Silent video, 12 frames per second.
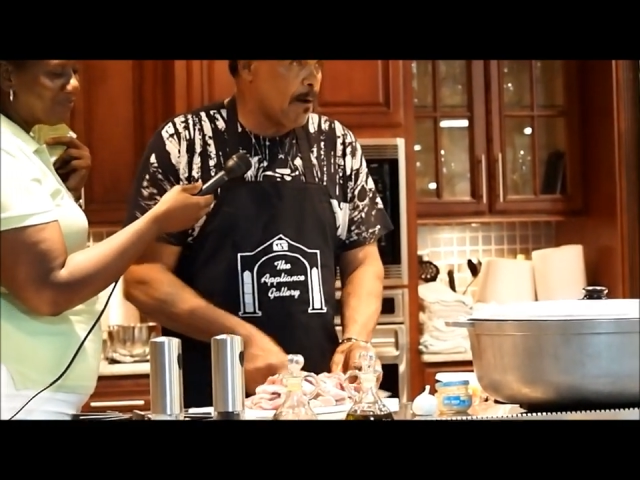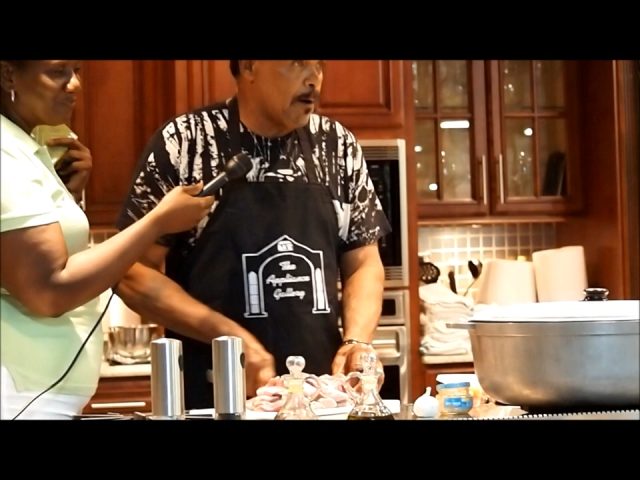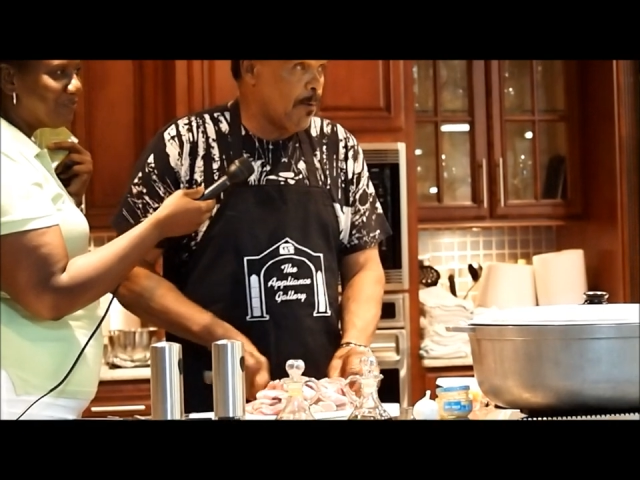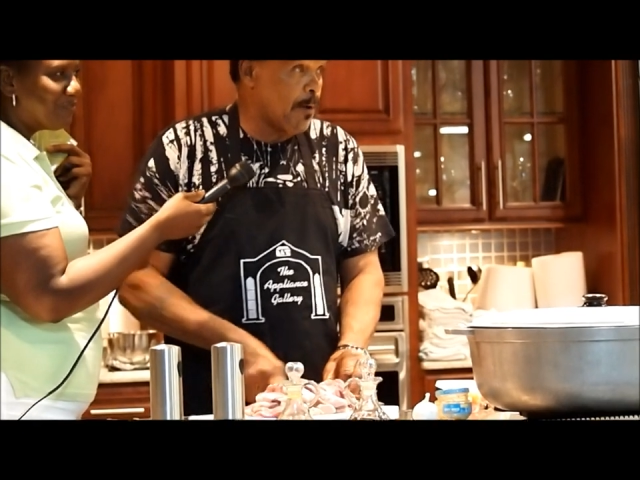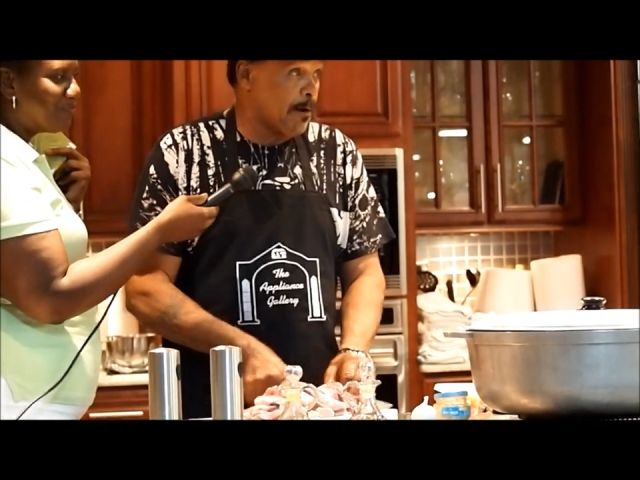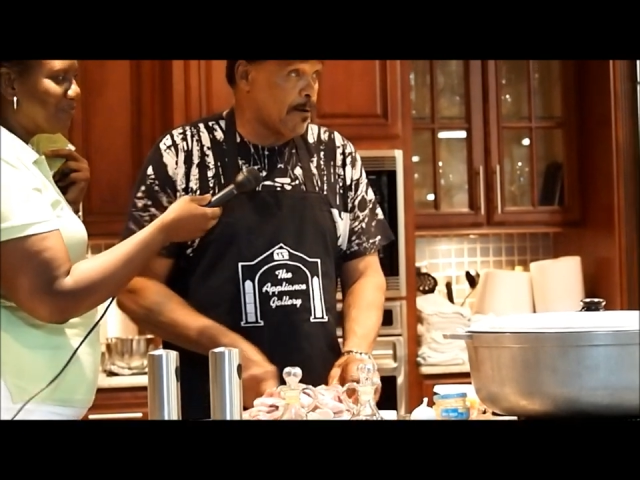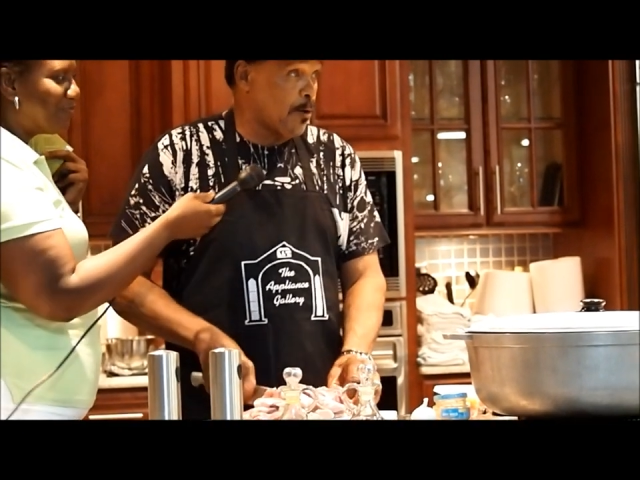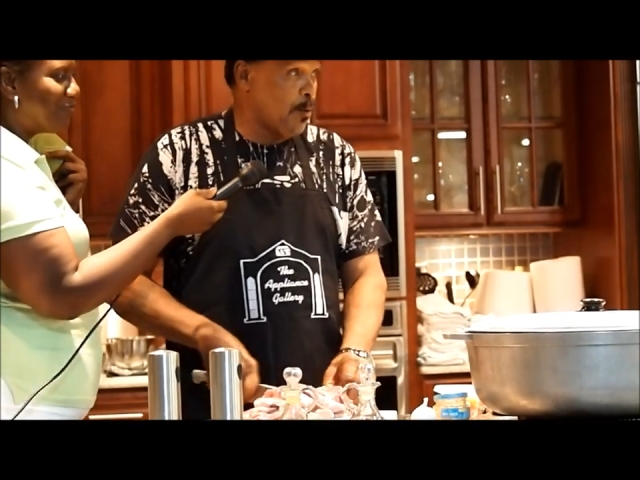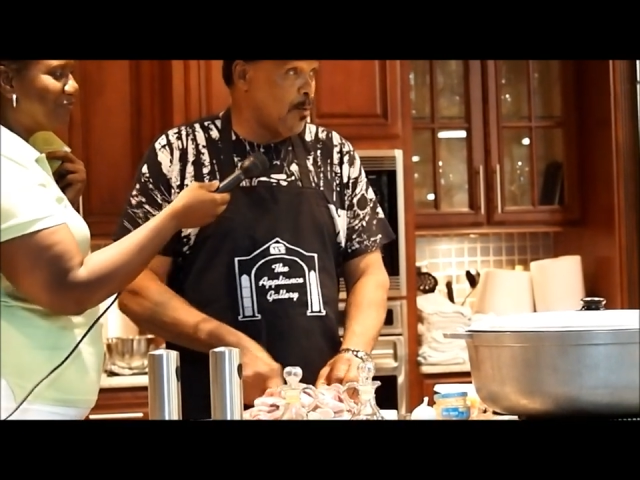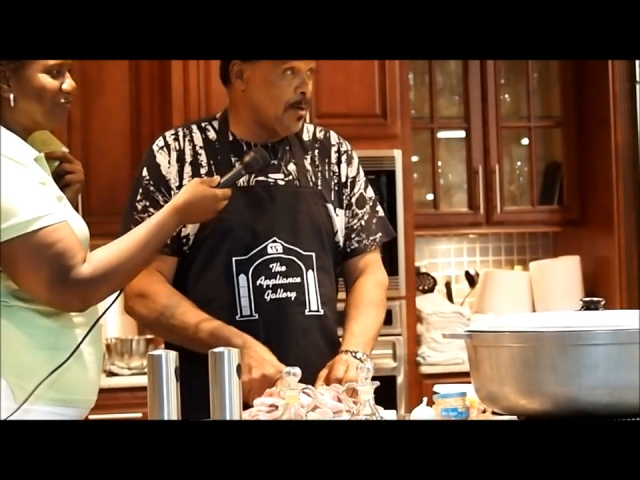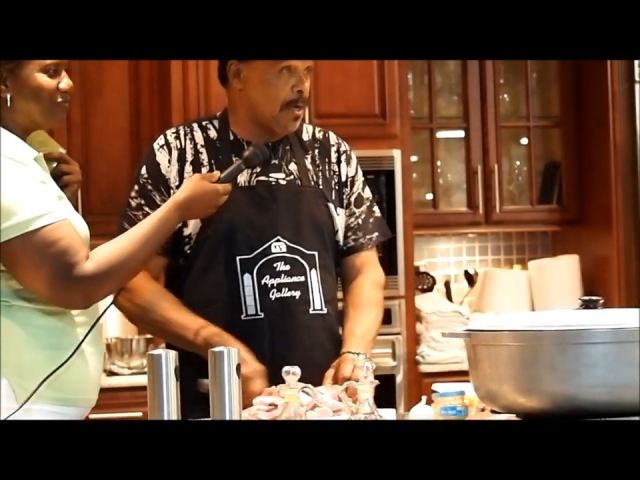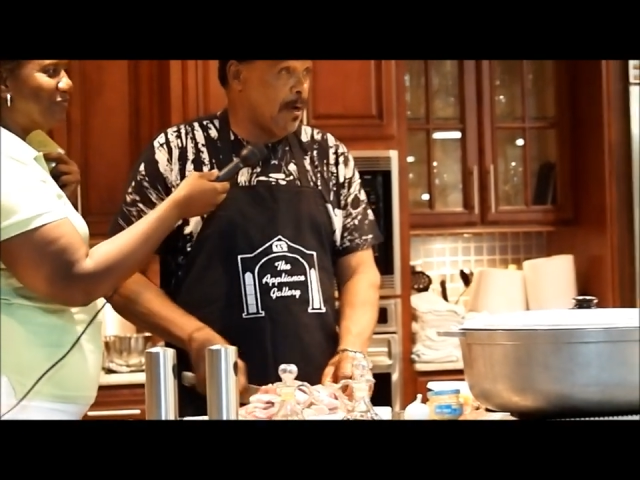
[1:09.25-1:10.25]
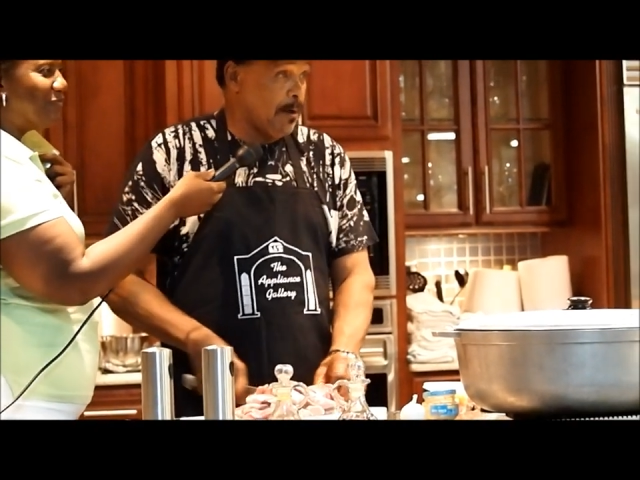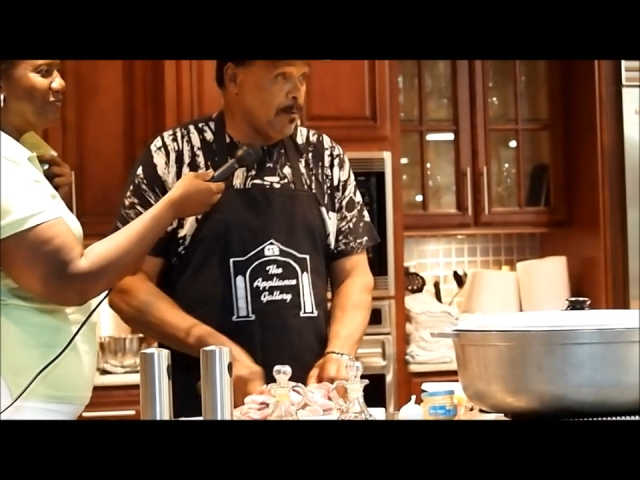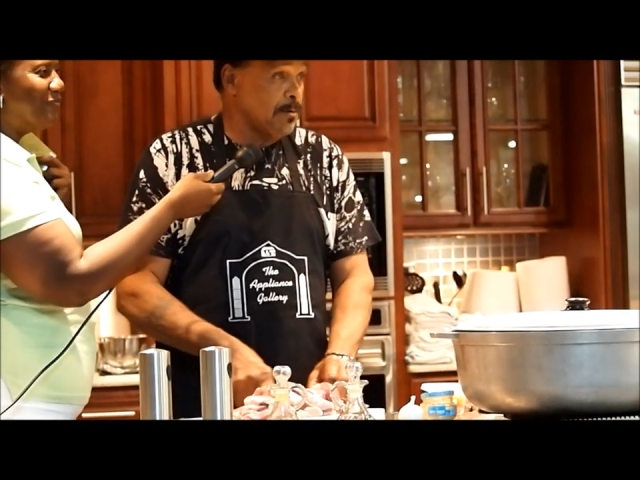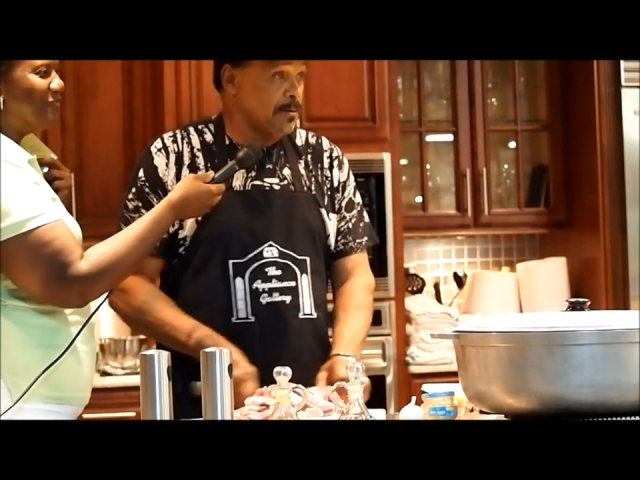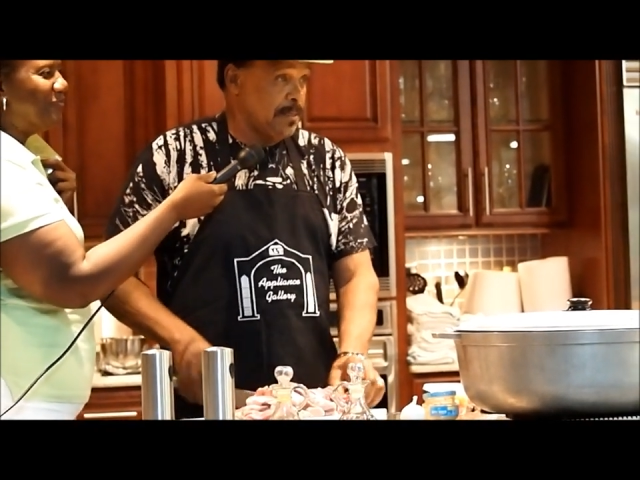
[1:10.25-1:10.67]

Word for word: cow or old cow.